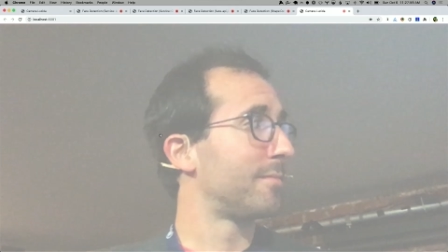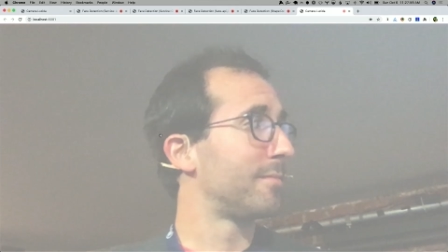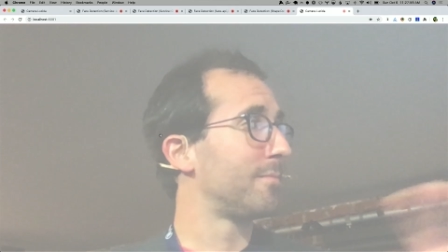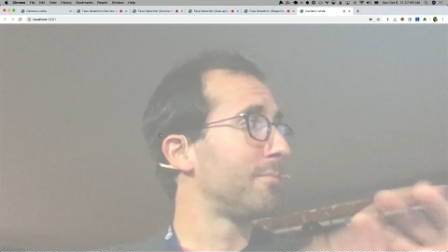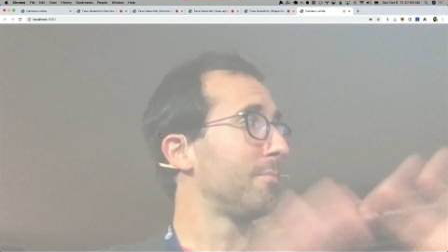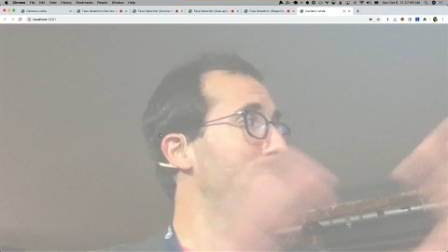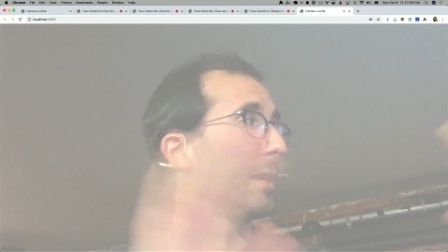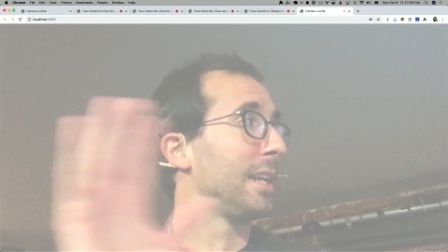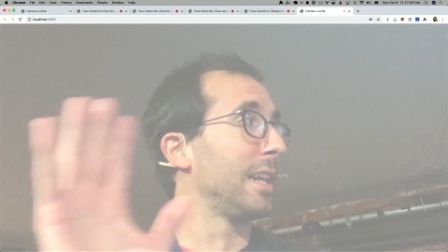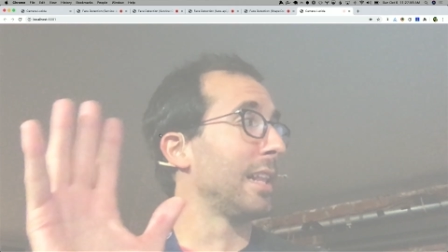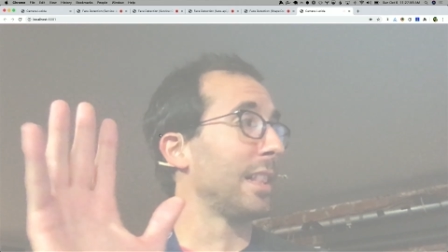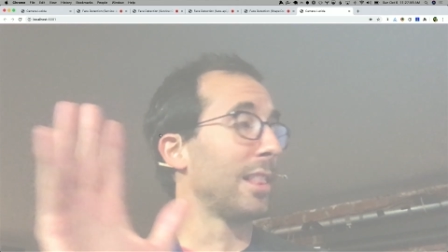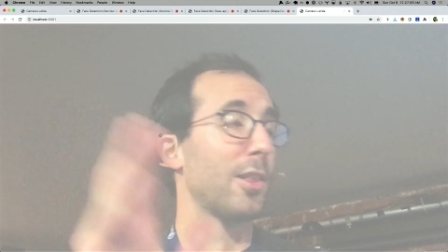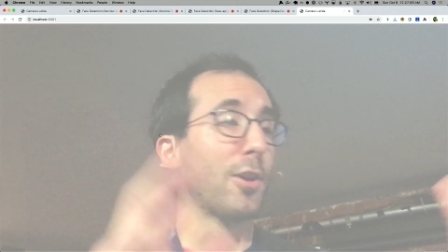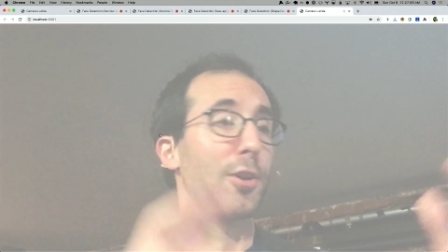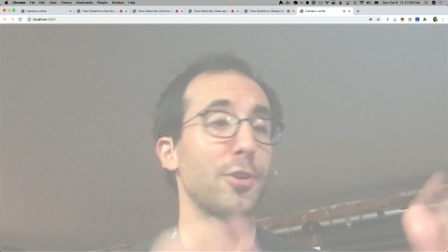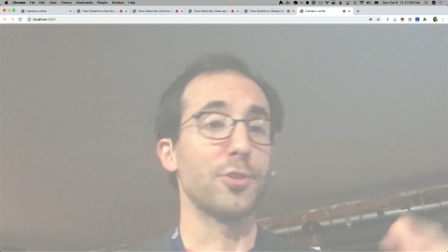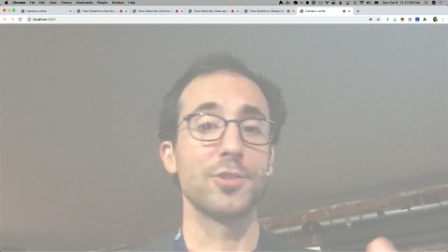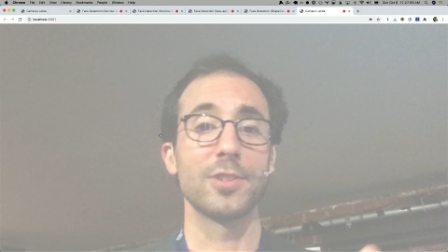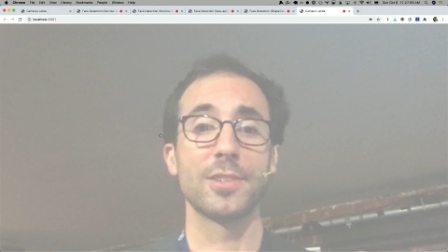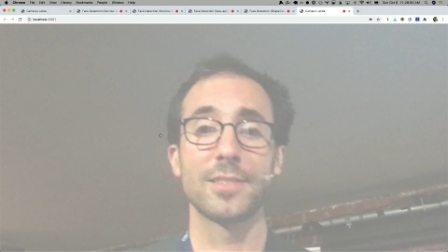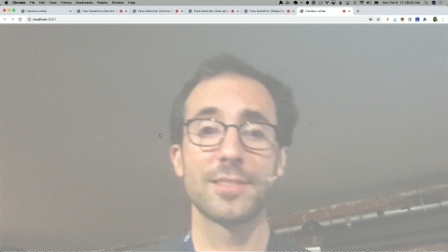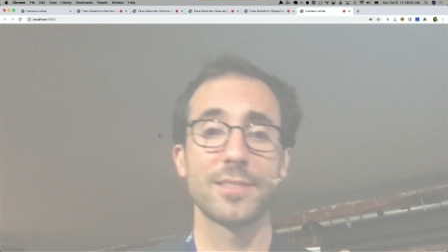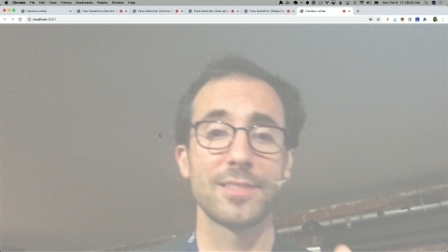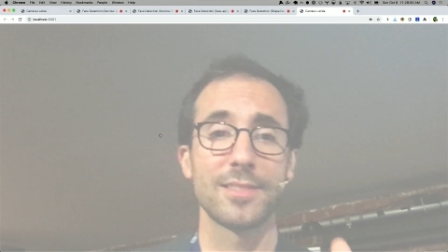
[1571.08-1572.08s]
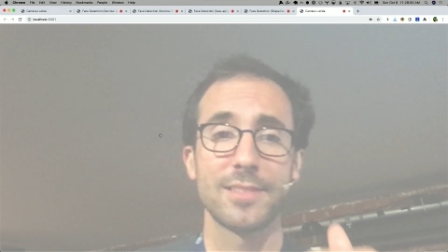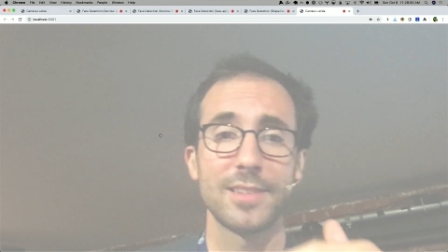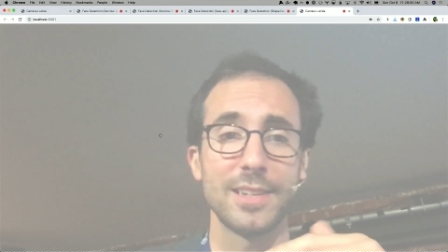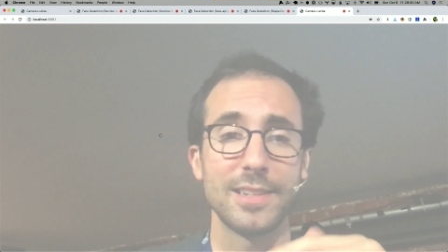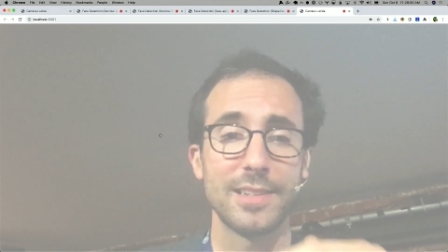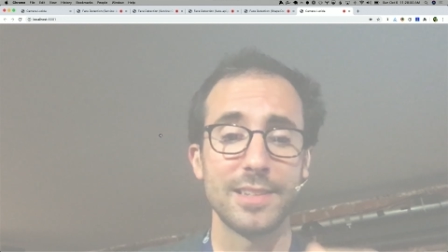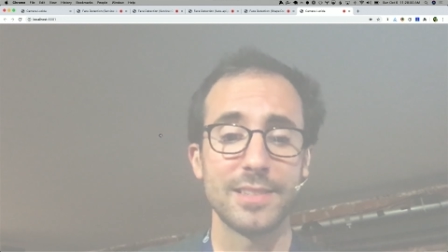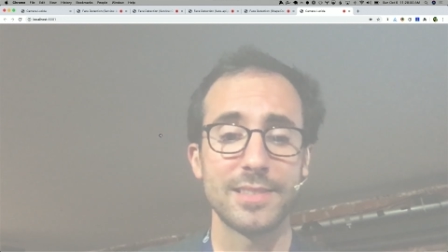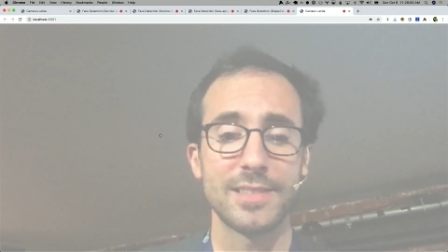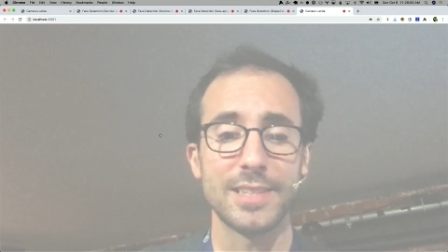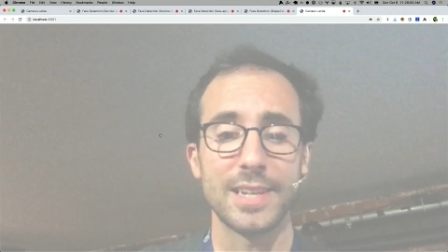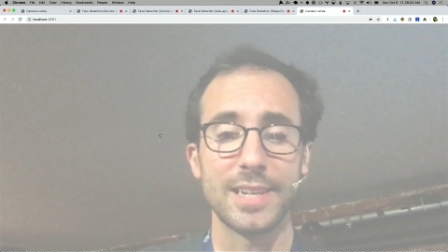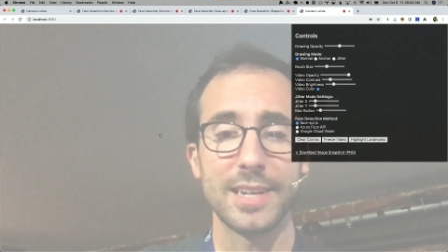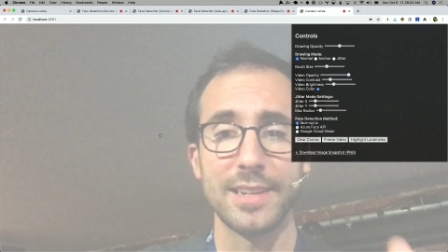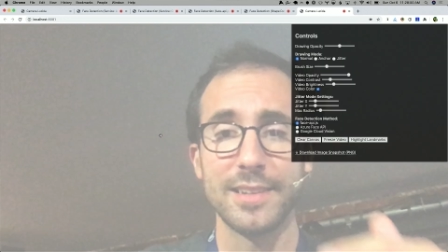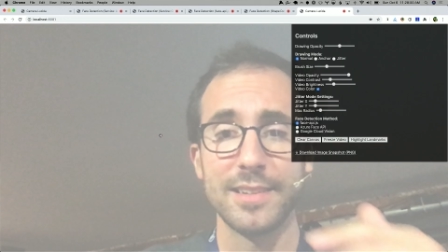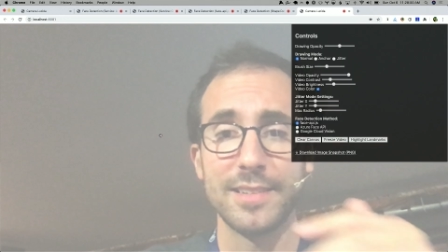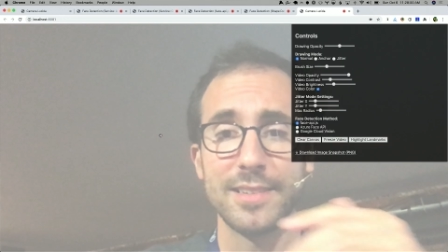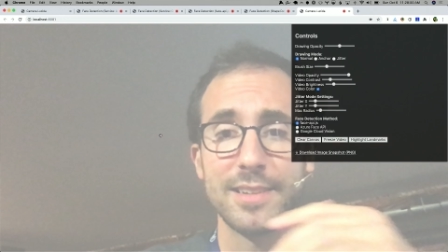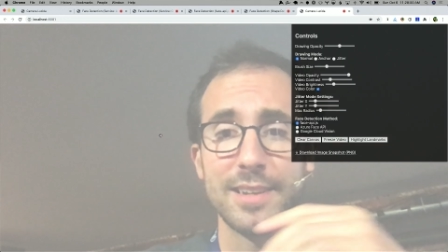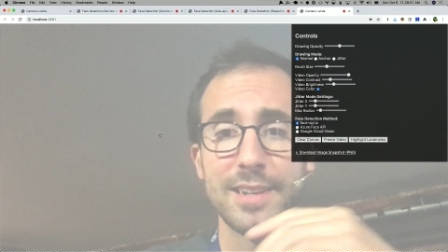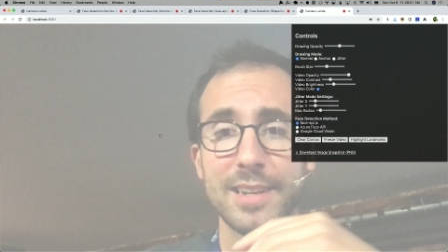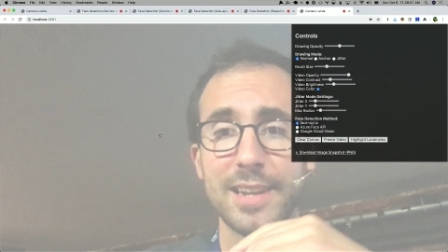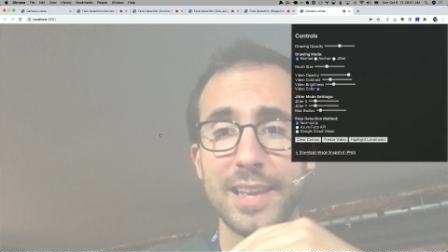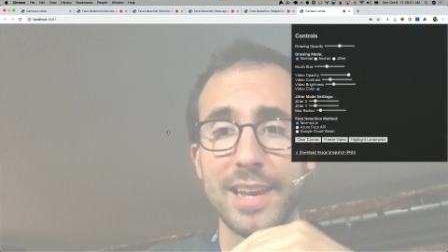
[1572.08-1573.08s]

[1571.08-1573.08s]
made it larger, I decided, and I